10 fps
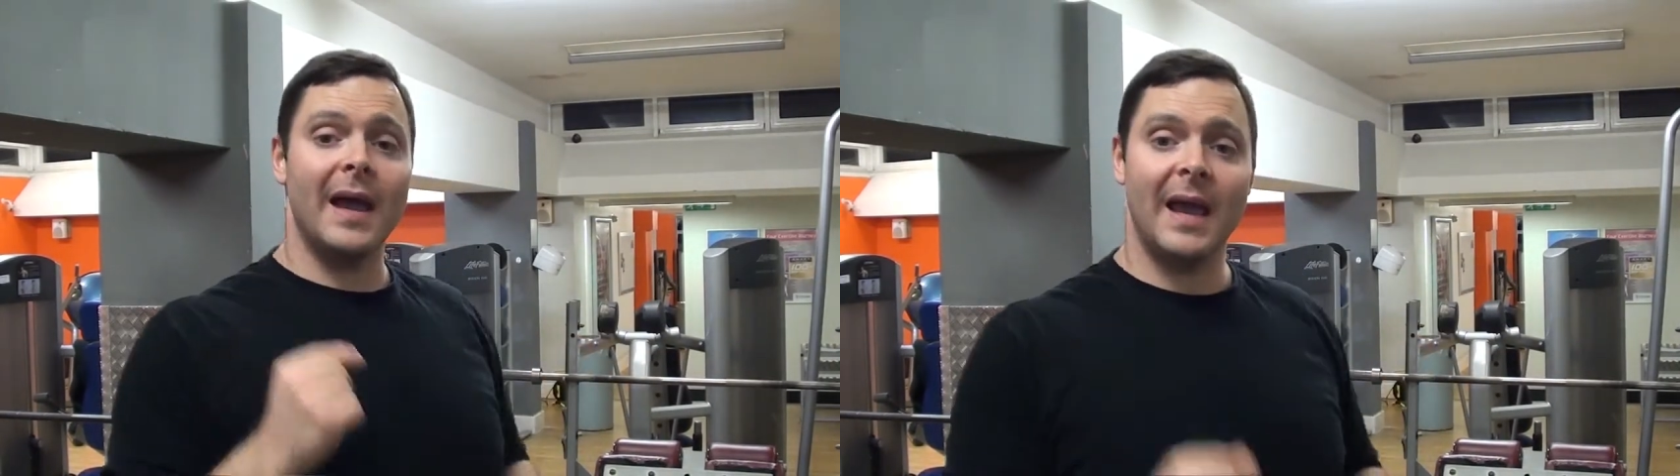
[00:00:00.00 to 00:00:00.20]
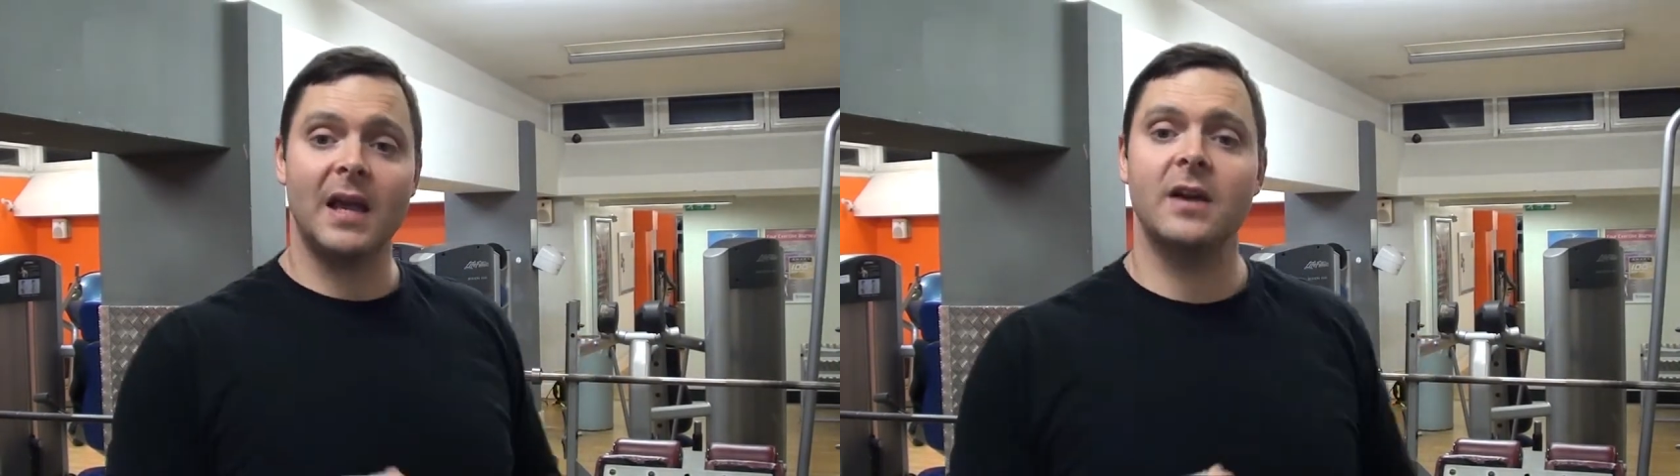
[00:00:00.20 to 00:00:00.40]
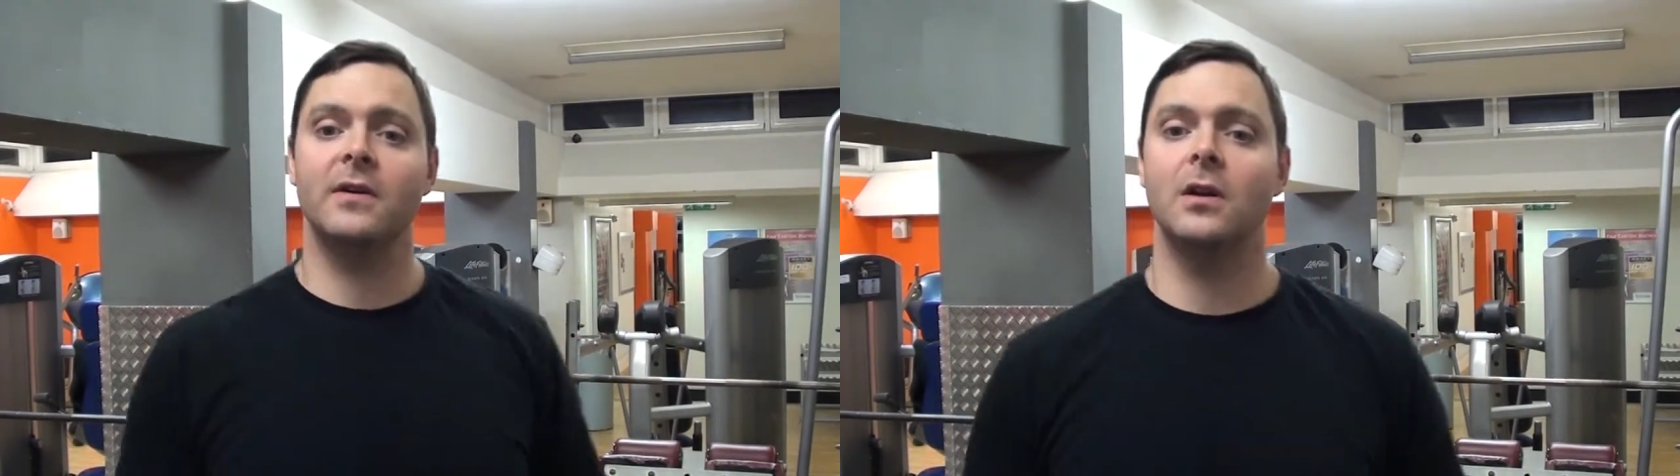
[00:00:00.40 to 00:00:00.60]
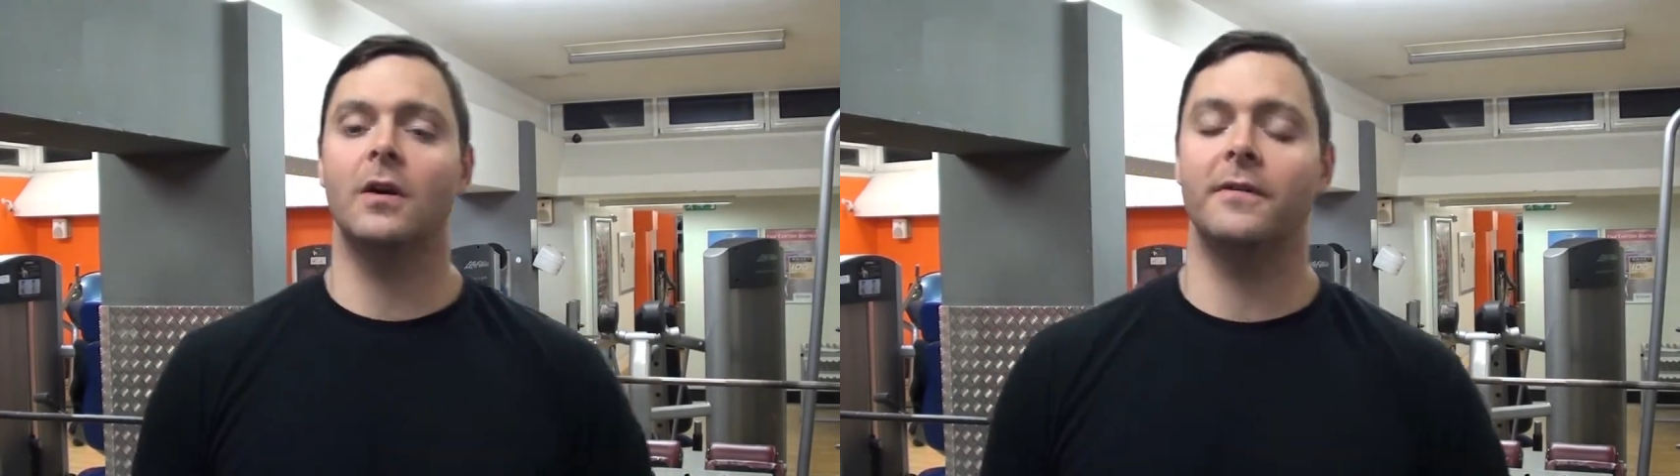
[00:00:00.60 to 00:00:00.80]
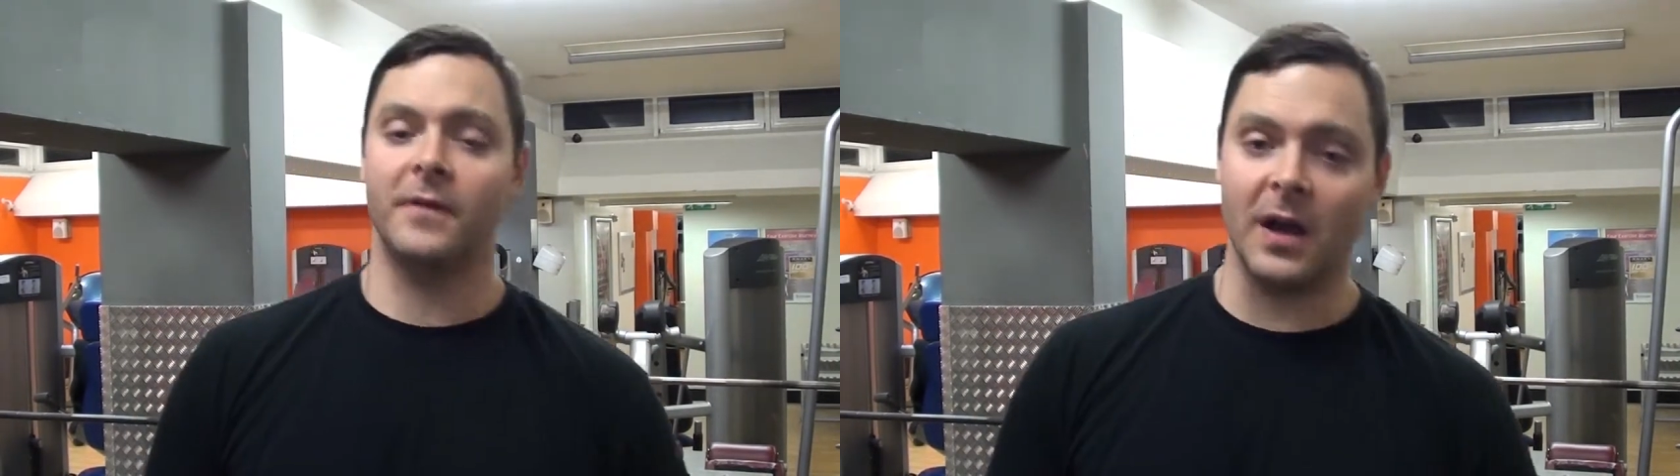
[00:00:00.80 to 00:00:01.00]
heck of a
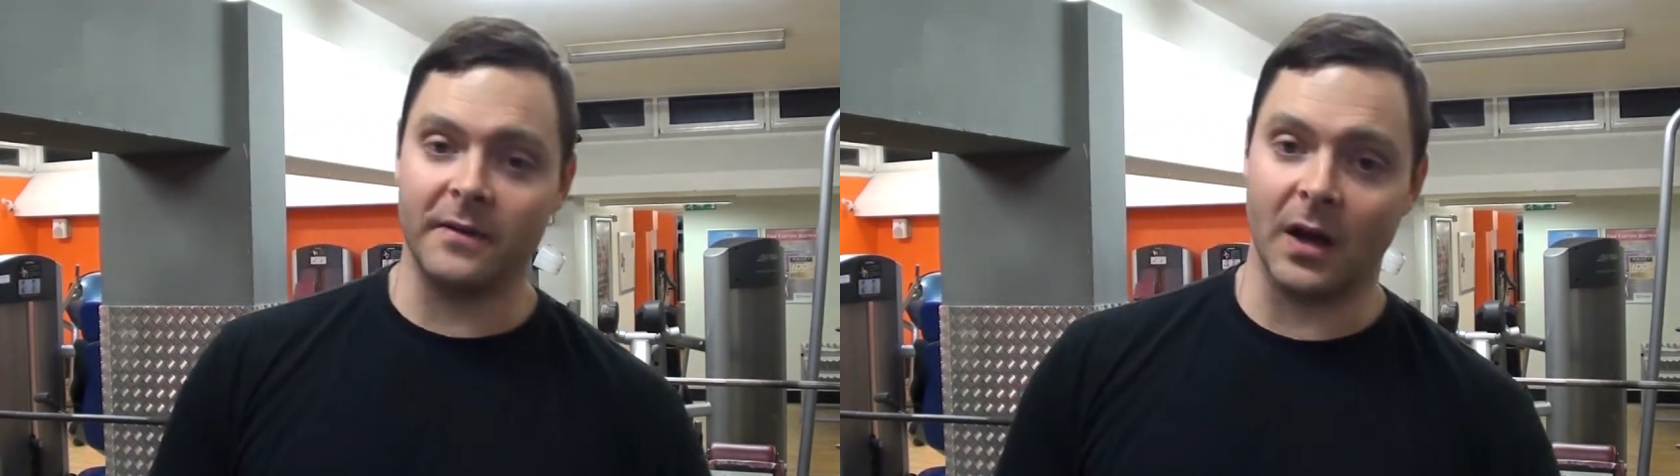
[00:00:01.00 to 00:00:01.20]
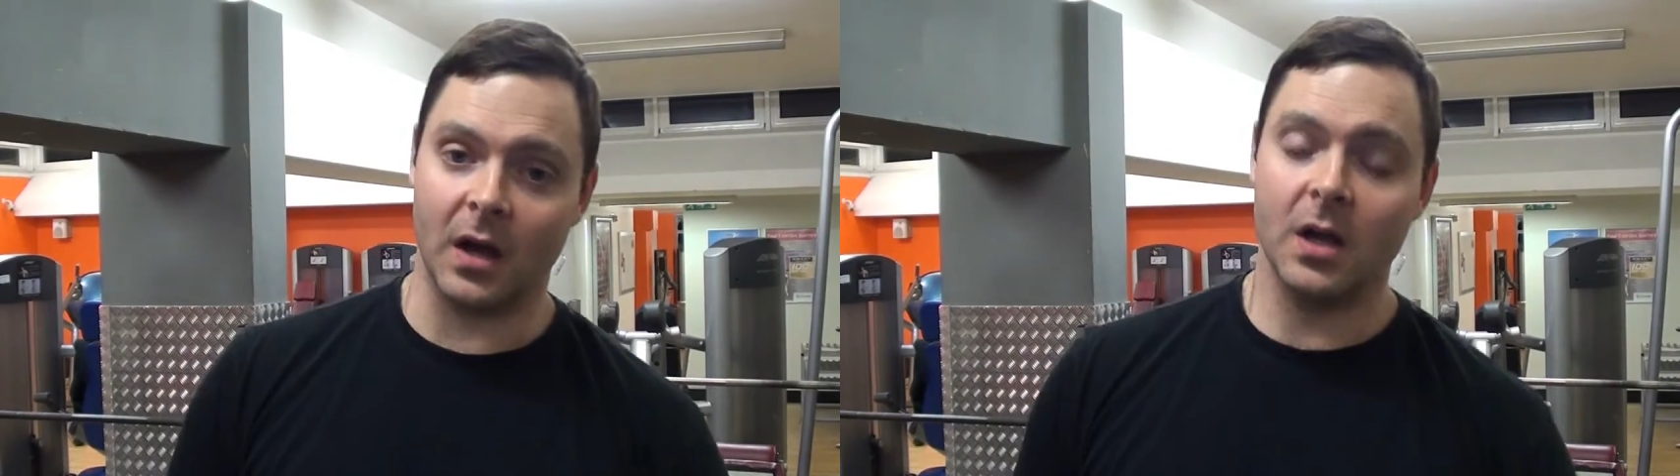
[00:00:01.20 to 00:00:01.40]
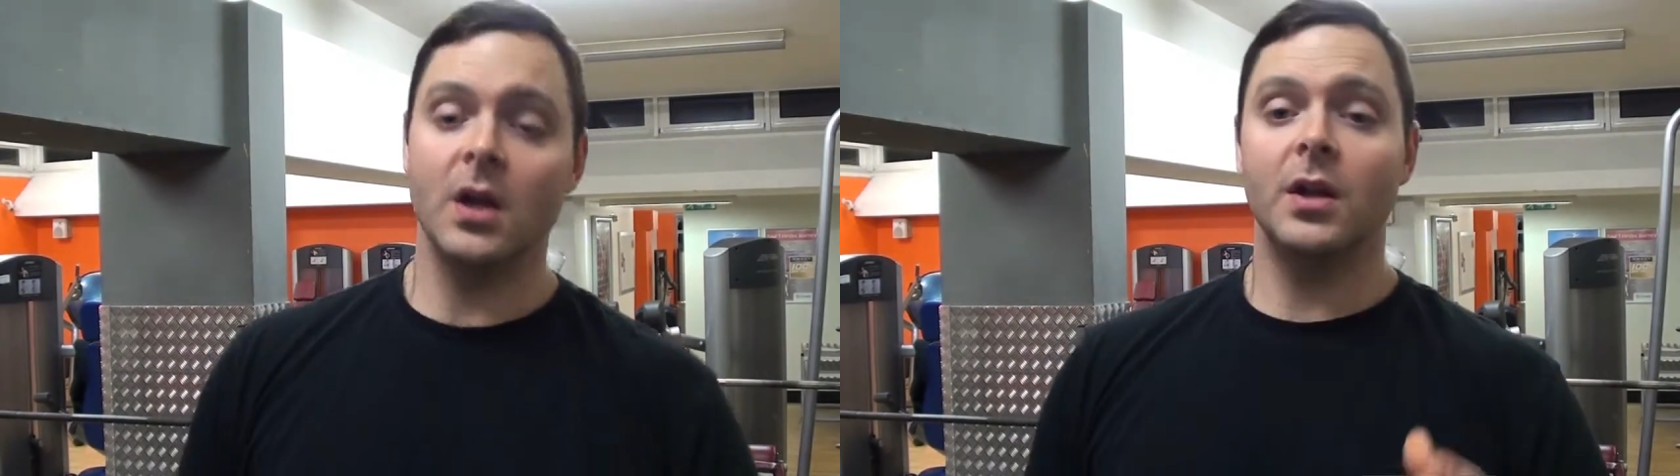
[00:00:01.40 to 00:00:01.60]
lot further